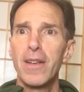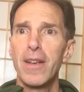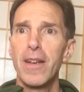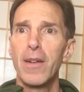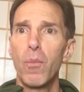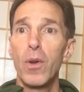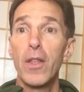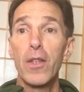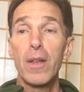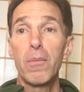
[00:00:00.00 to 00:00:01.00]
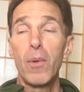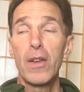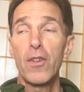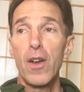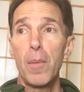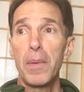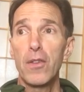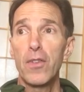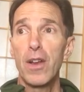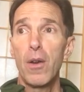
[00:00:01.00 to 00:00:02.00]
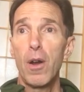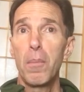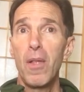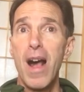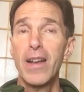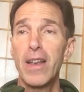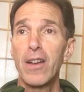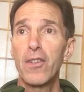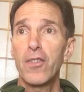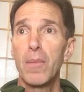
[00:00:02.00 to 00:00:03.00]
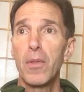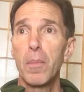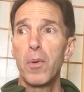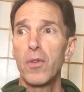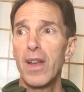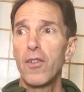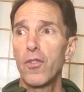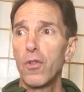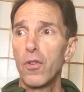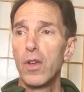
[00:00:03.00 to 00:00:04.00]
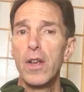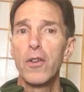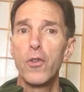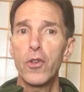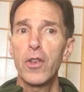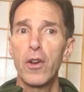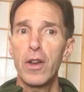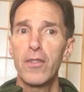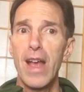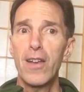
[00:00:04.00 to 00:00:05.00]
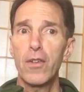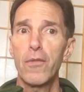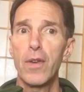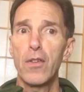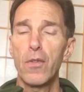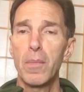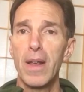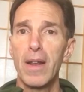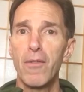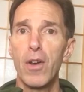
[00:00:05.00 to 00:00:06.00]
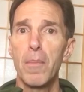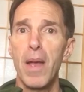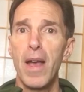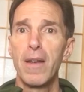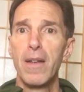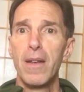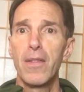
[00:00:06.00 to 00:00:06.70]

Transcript: And one of the ways they're helping is they are blocking some of the potential nuclear catastrophes from getting very bad.